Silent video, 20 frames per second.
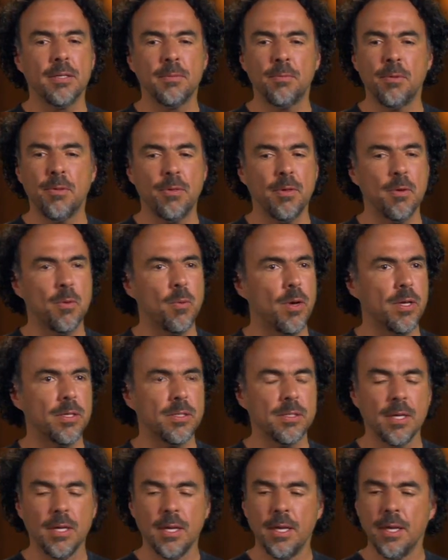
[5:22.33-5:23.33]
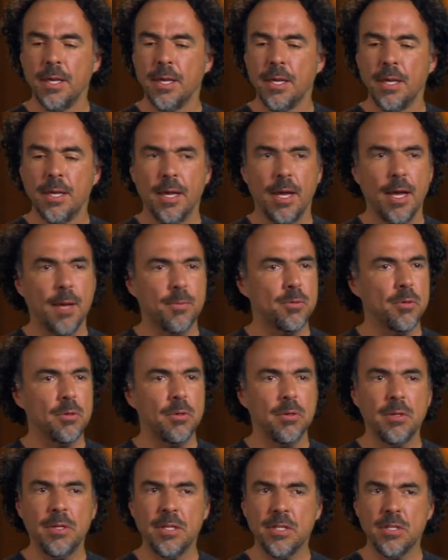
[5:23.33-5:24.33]
Everything was
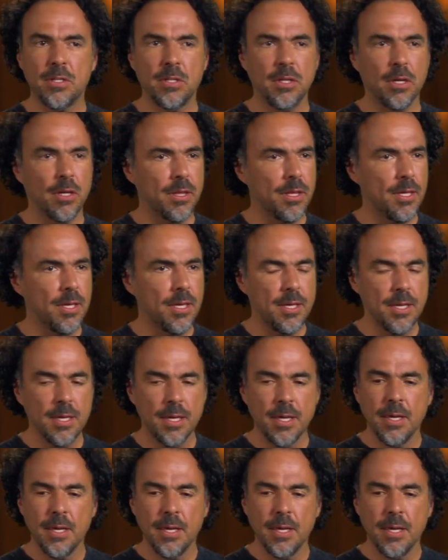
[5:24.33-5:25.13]
absolutely studied